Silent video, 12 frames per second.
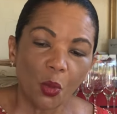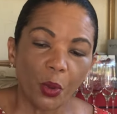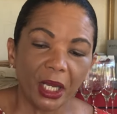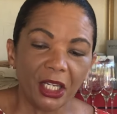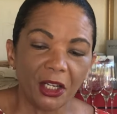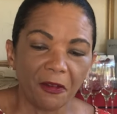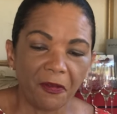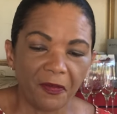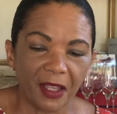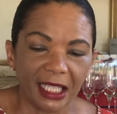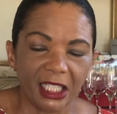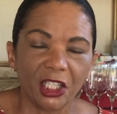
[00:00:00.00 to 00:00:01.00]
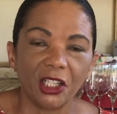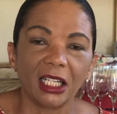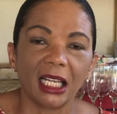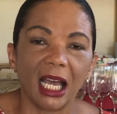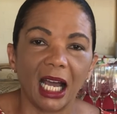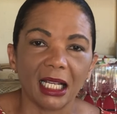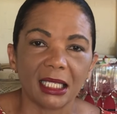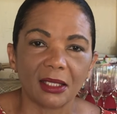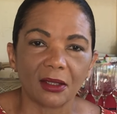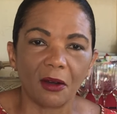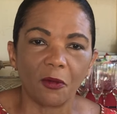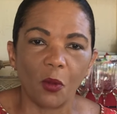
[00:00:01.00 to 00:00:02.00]
When you're filling your glass
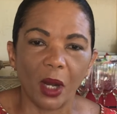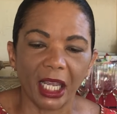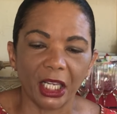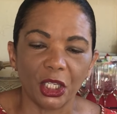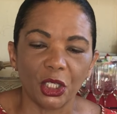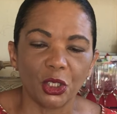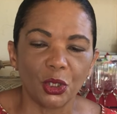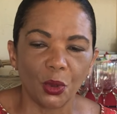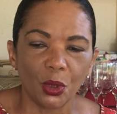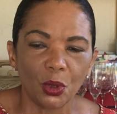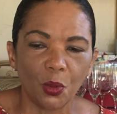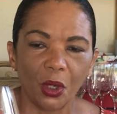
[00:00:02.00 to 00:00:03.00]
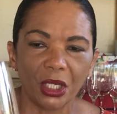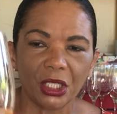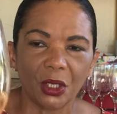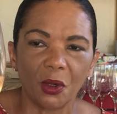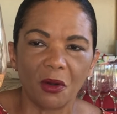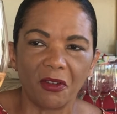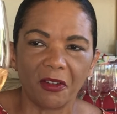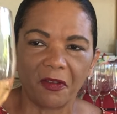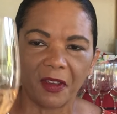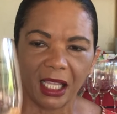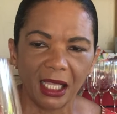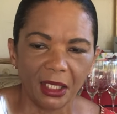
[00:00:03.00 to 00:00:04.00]
of wine, you don't want to
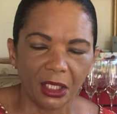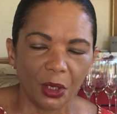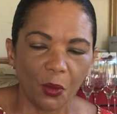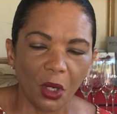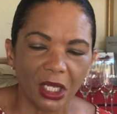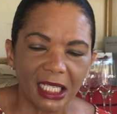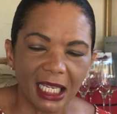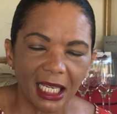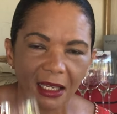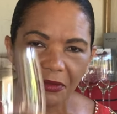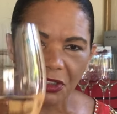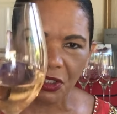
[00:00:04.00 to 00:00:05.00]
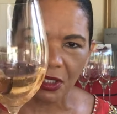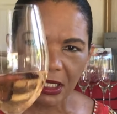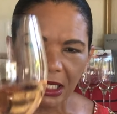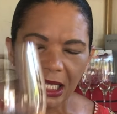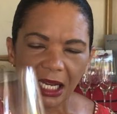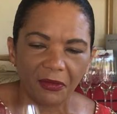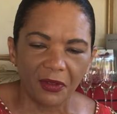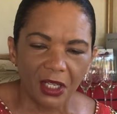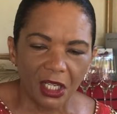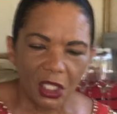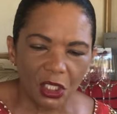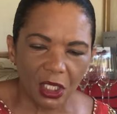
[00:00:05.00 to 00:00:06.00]
overfill. You want to give just enough
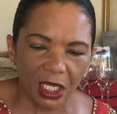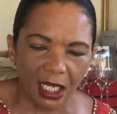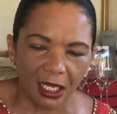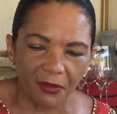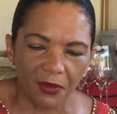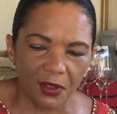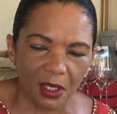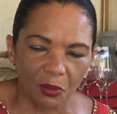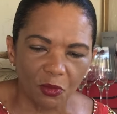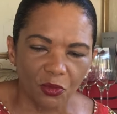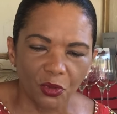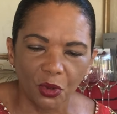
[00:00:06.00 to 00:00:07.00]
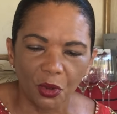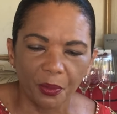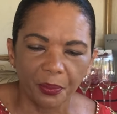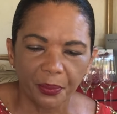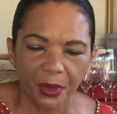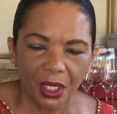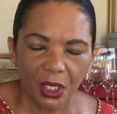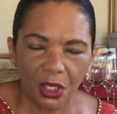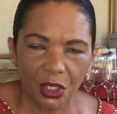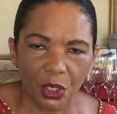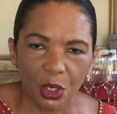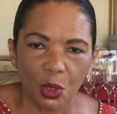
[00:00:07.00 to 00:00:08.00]
to give some room
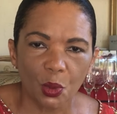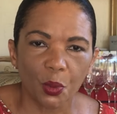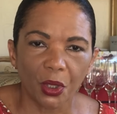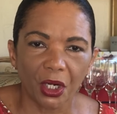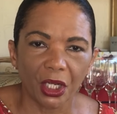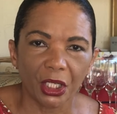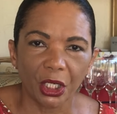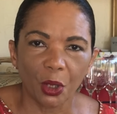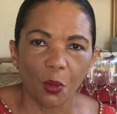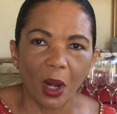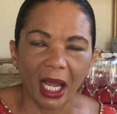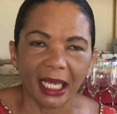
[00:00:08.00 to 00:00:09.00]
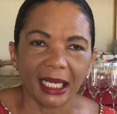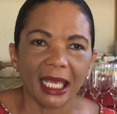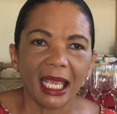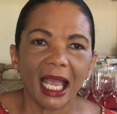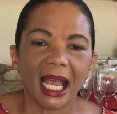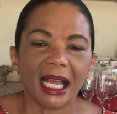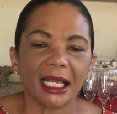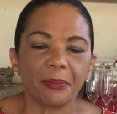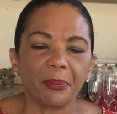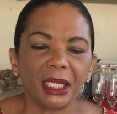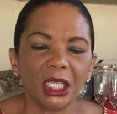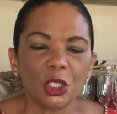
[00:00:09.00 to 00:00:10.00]
to swirl your wine. And
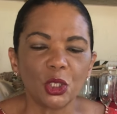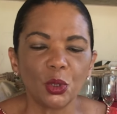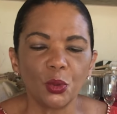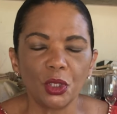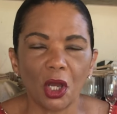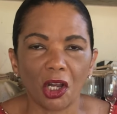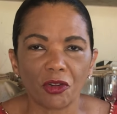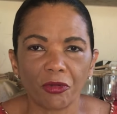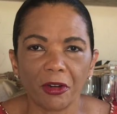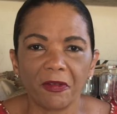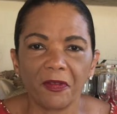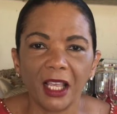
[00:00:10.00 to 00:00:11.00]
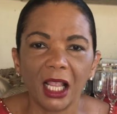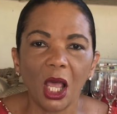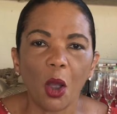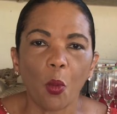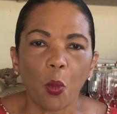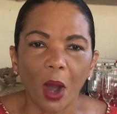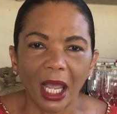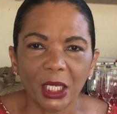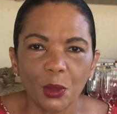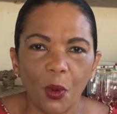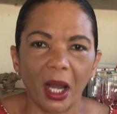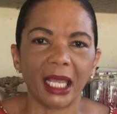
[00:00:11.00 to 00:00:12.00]
please do not refill
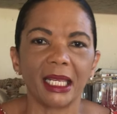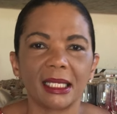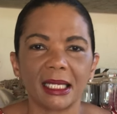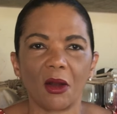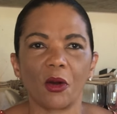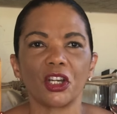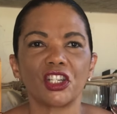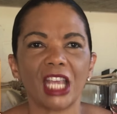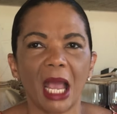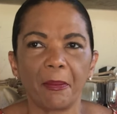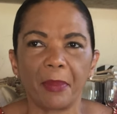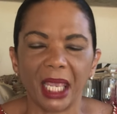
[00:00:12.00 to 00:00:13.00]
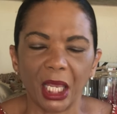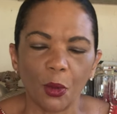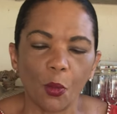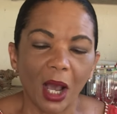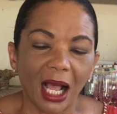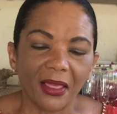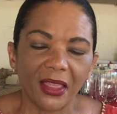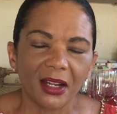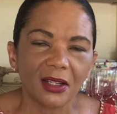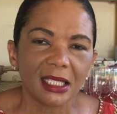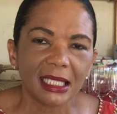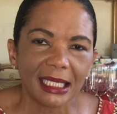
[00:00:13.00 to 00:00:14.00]
white wines or champagne while
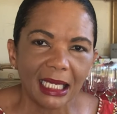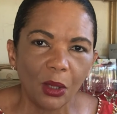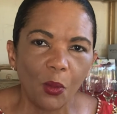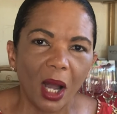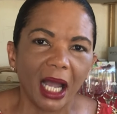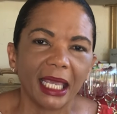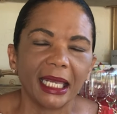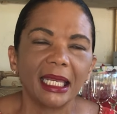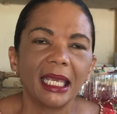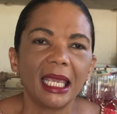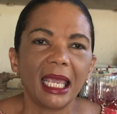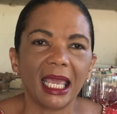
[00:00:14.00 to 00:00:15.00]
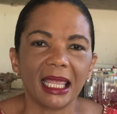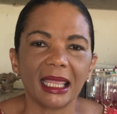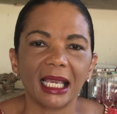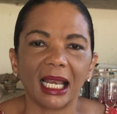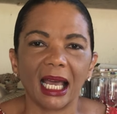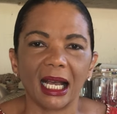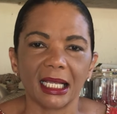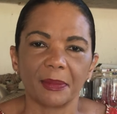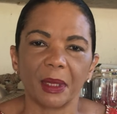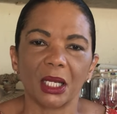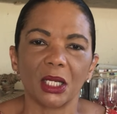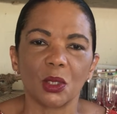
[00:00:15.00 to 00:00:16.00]
there's still wine in the glass,
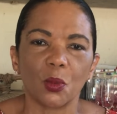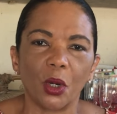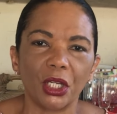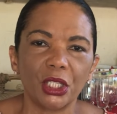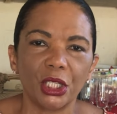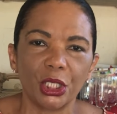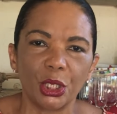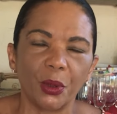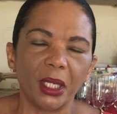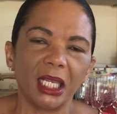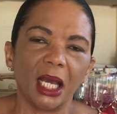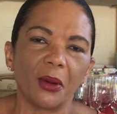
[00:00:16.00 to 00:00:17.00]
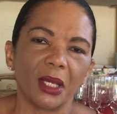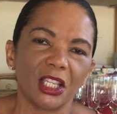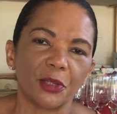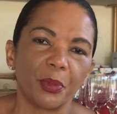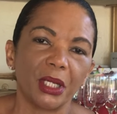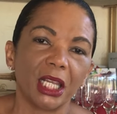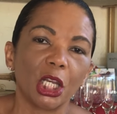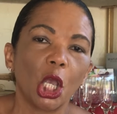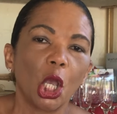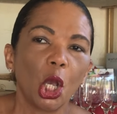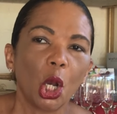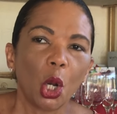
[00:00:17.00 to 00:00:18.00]
because what you're doing now is putting
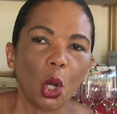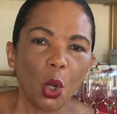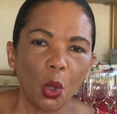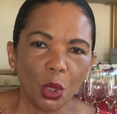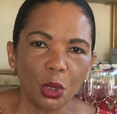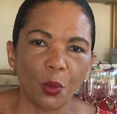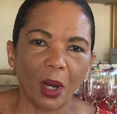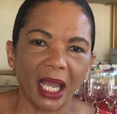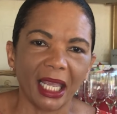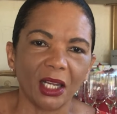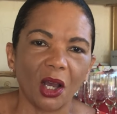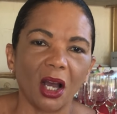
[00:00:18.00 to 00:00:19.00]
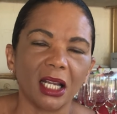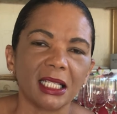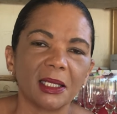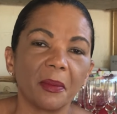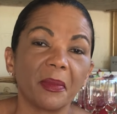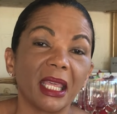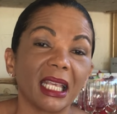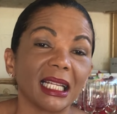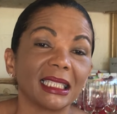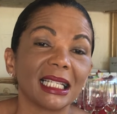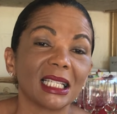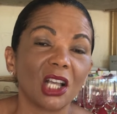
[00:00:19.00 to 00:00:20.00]
cold wine on something
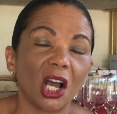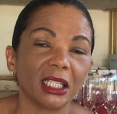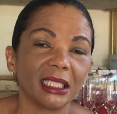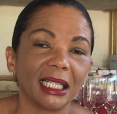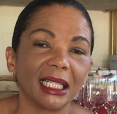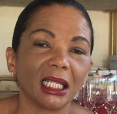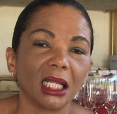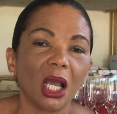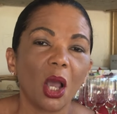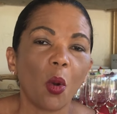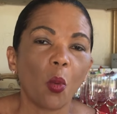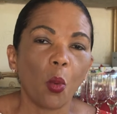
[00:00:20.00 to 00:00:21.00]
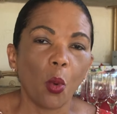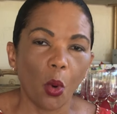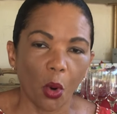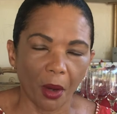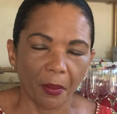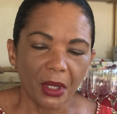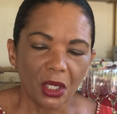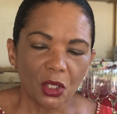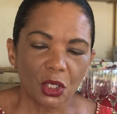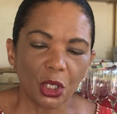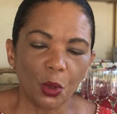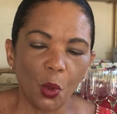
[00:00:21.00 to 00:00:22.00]
that has gotten a little warm.
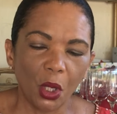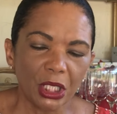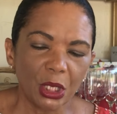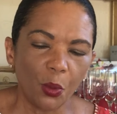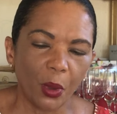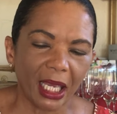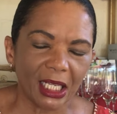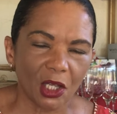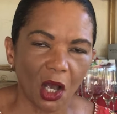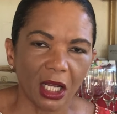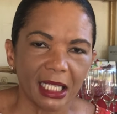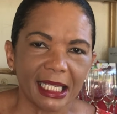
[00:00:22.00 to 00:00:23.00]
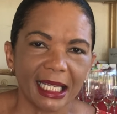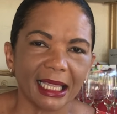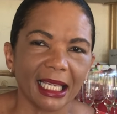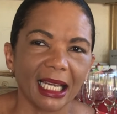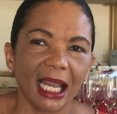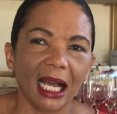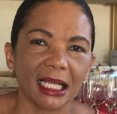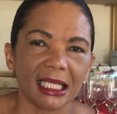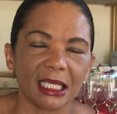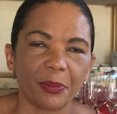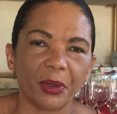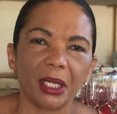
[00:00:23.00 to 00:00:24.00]
So you want to wait until the glass
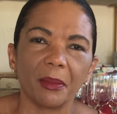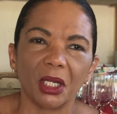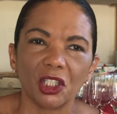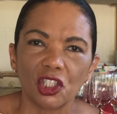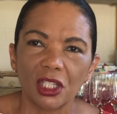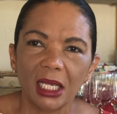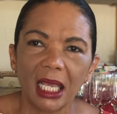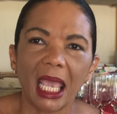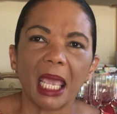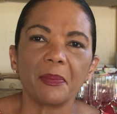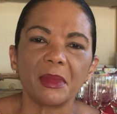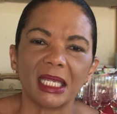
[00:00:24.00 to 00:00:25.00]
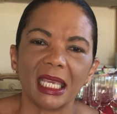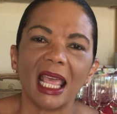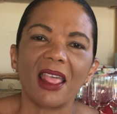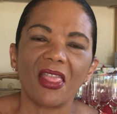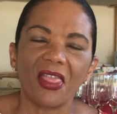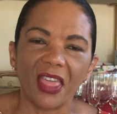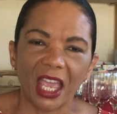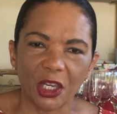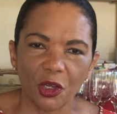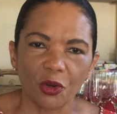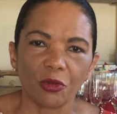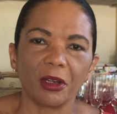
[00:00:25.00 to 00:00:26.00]
is pretty much empty, then
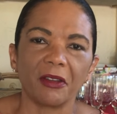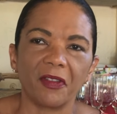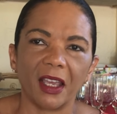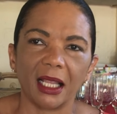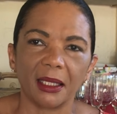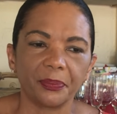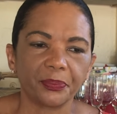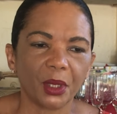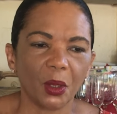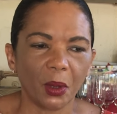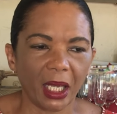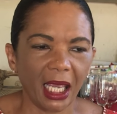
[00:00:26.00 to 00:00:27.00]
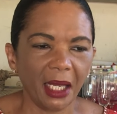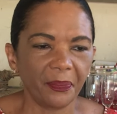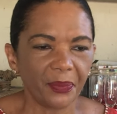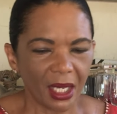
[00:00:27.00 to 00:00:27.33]
you refill, okay?